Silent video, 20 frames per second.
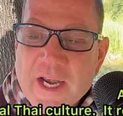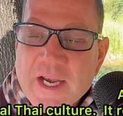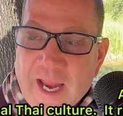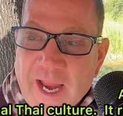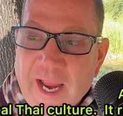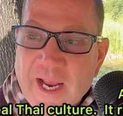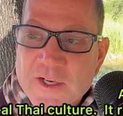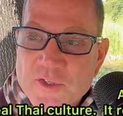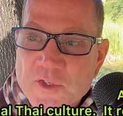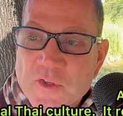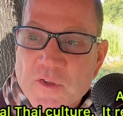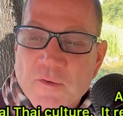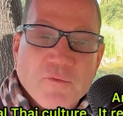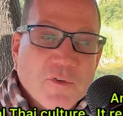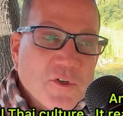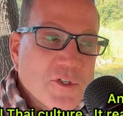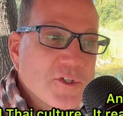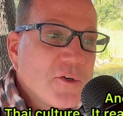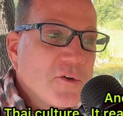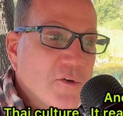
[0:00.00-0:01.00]
to answer them
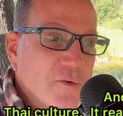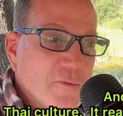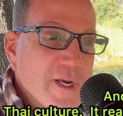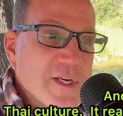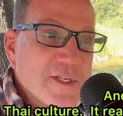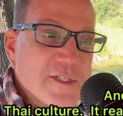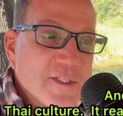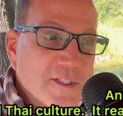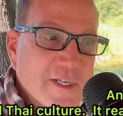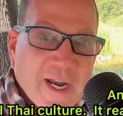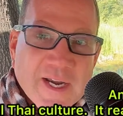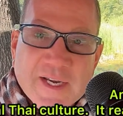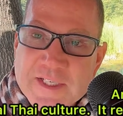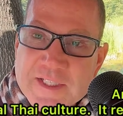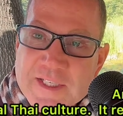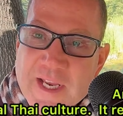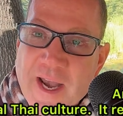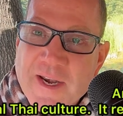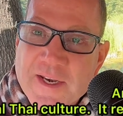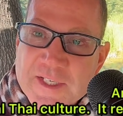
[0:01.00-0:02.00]
for certain reasons. And I
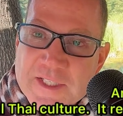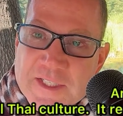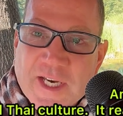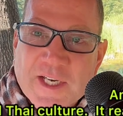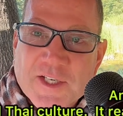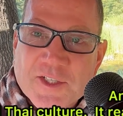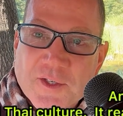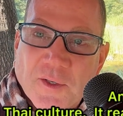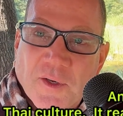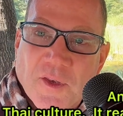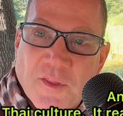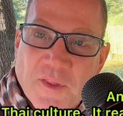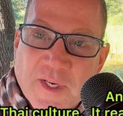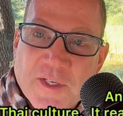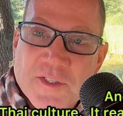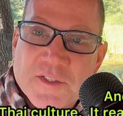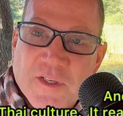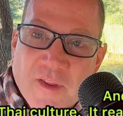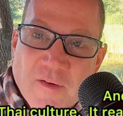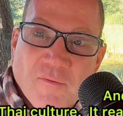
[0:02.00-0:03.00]
decided to say certain
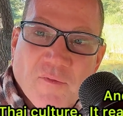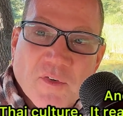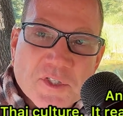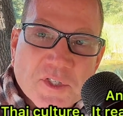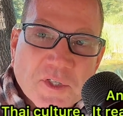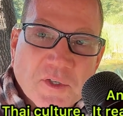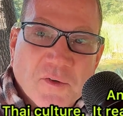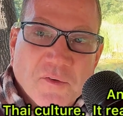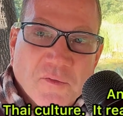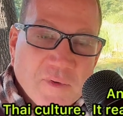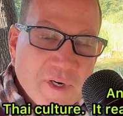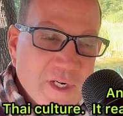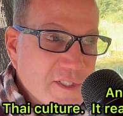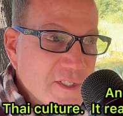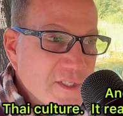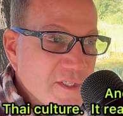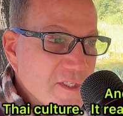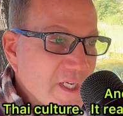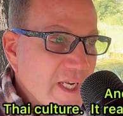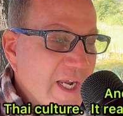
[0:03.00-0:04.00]
things to them for certain
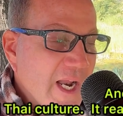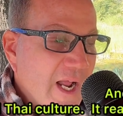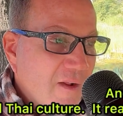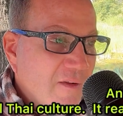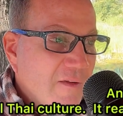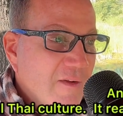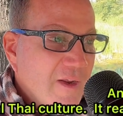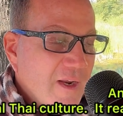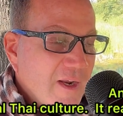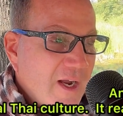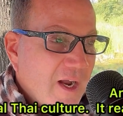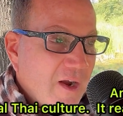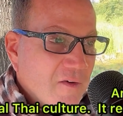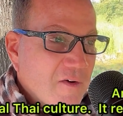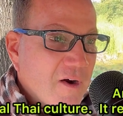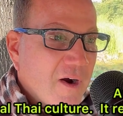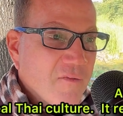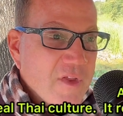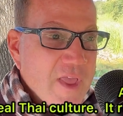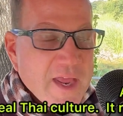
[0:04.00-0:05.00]
reasons, and I'll
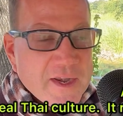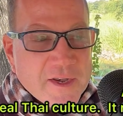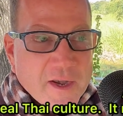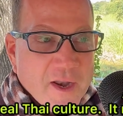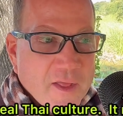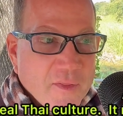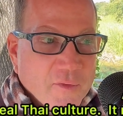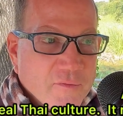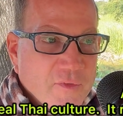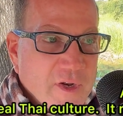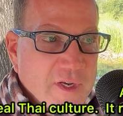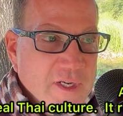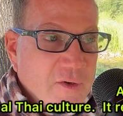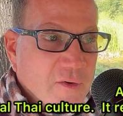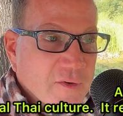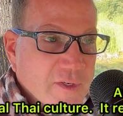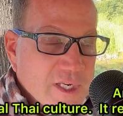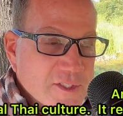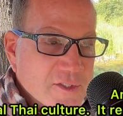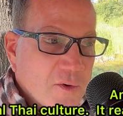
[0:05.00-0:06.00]
cover that in another
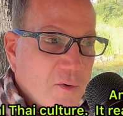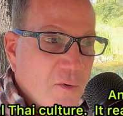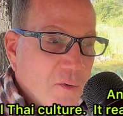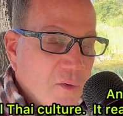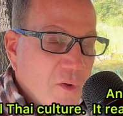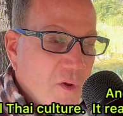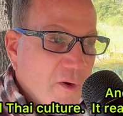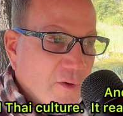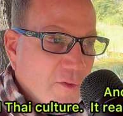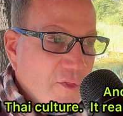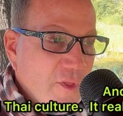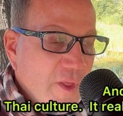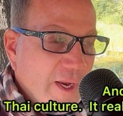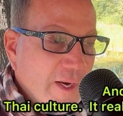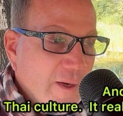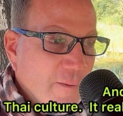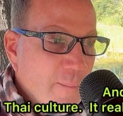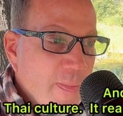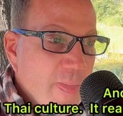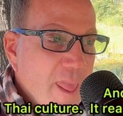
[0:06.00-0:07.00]
video because that's a whole long
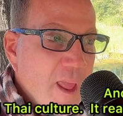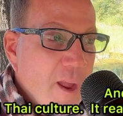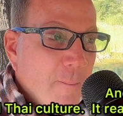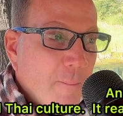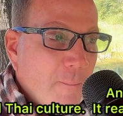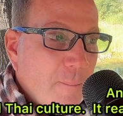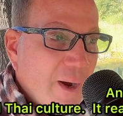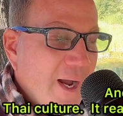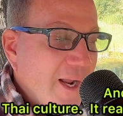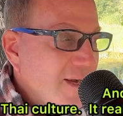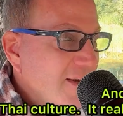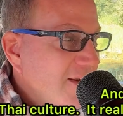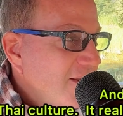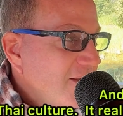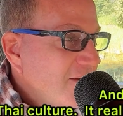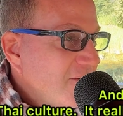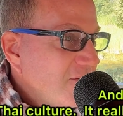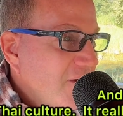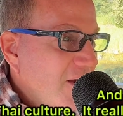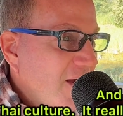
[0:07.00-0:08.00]
thing. But
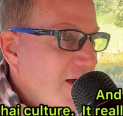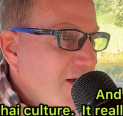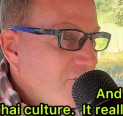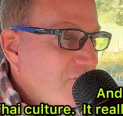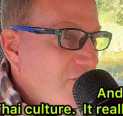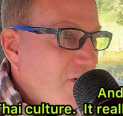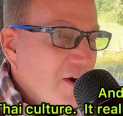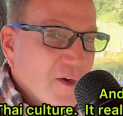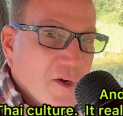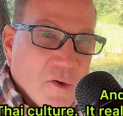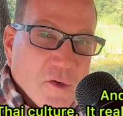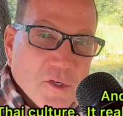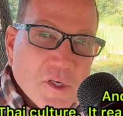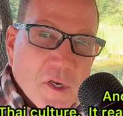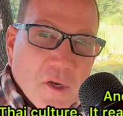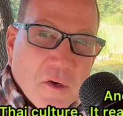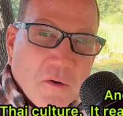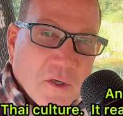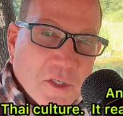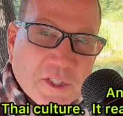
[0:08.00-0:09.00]
Fawn goes,
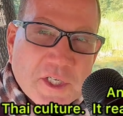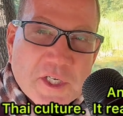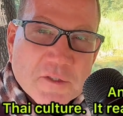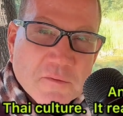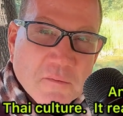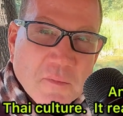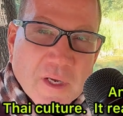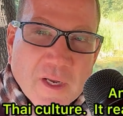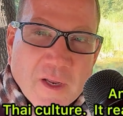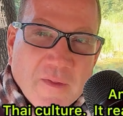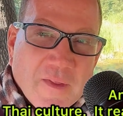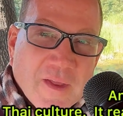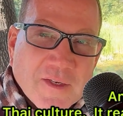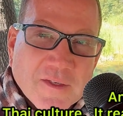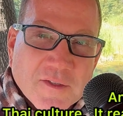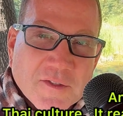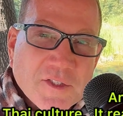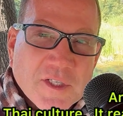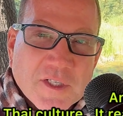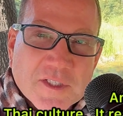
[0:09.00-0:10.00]
well, she
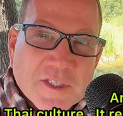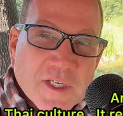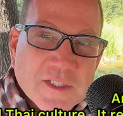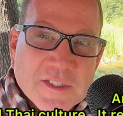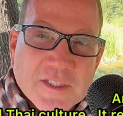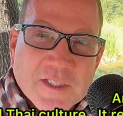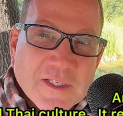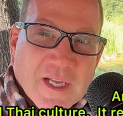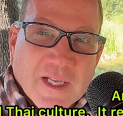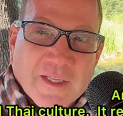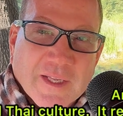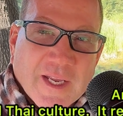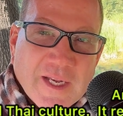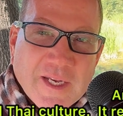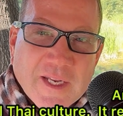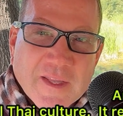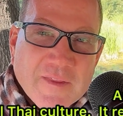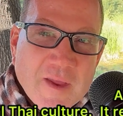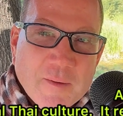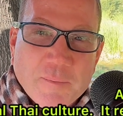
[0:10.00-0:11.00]
says that
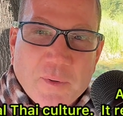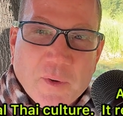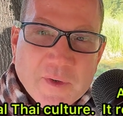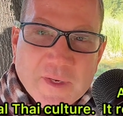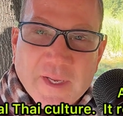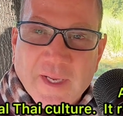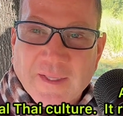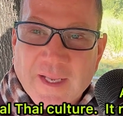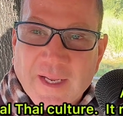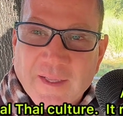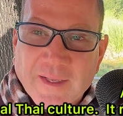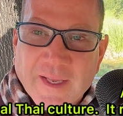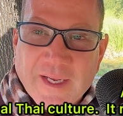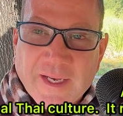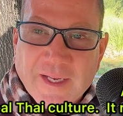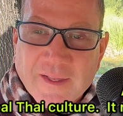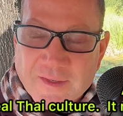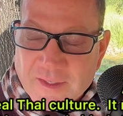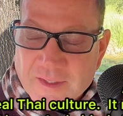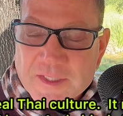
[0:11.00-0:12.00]
lady, that Puying, that
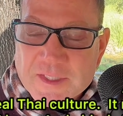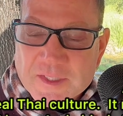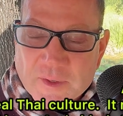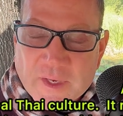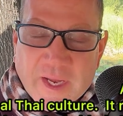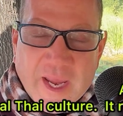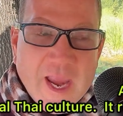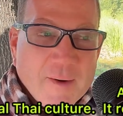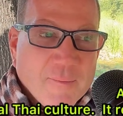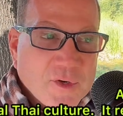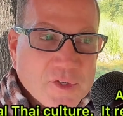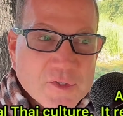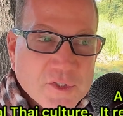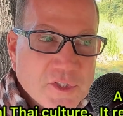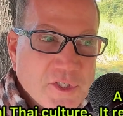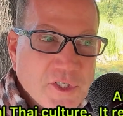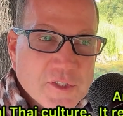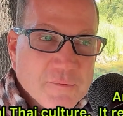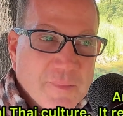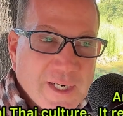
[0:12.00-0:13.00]
lady that's with camera,
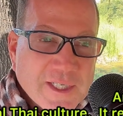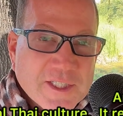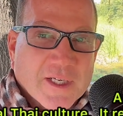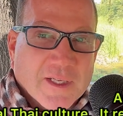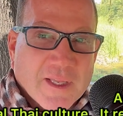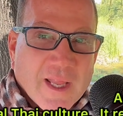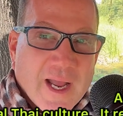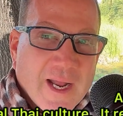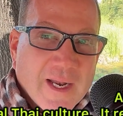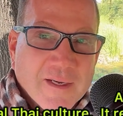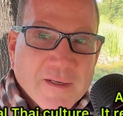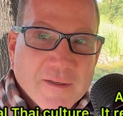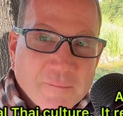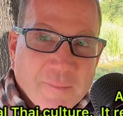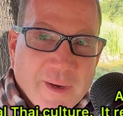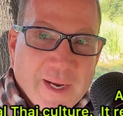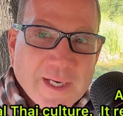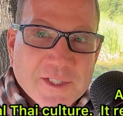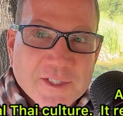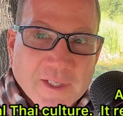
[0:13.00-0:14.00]
she's my chalat.
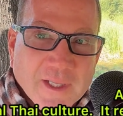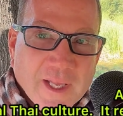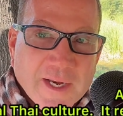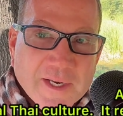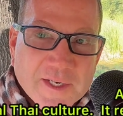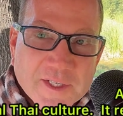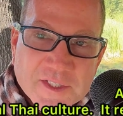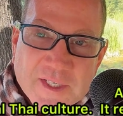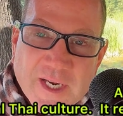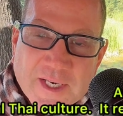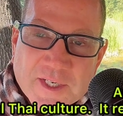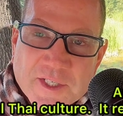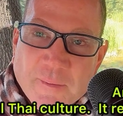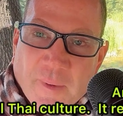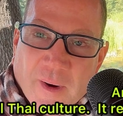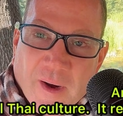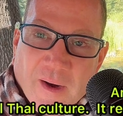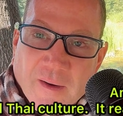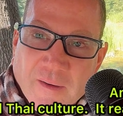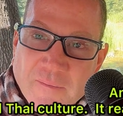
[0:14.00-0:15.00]
My chalat is not
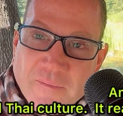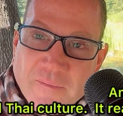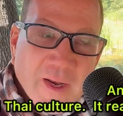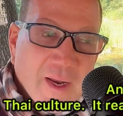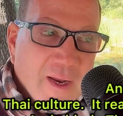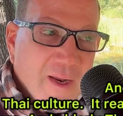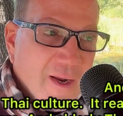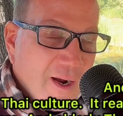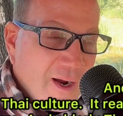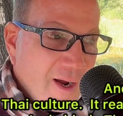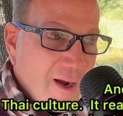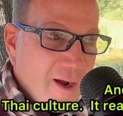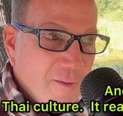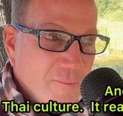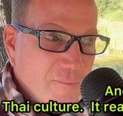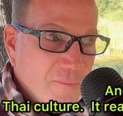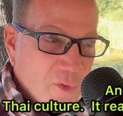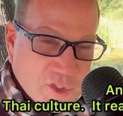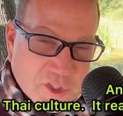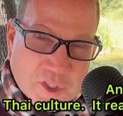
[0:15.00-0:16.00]
smart,
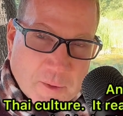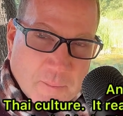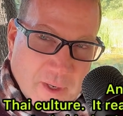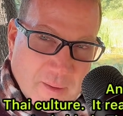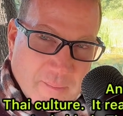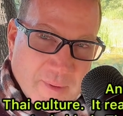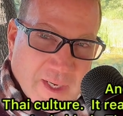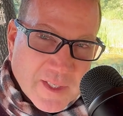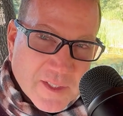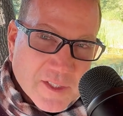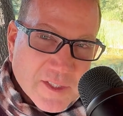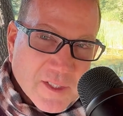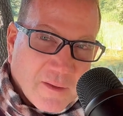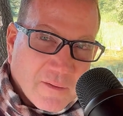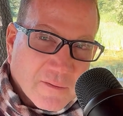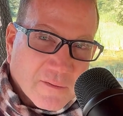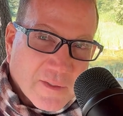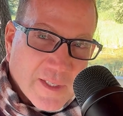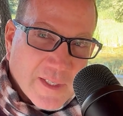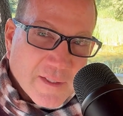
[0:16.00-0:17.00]
which is a pretty big
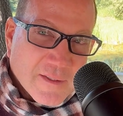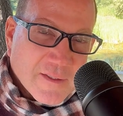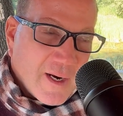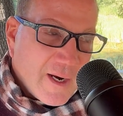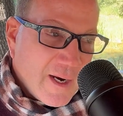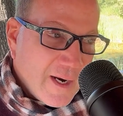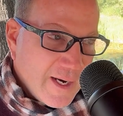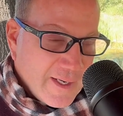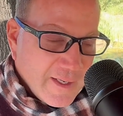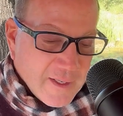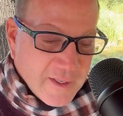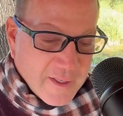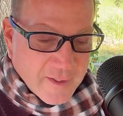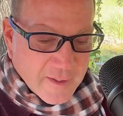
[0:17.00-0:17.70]
insult in Thai.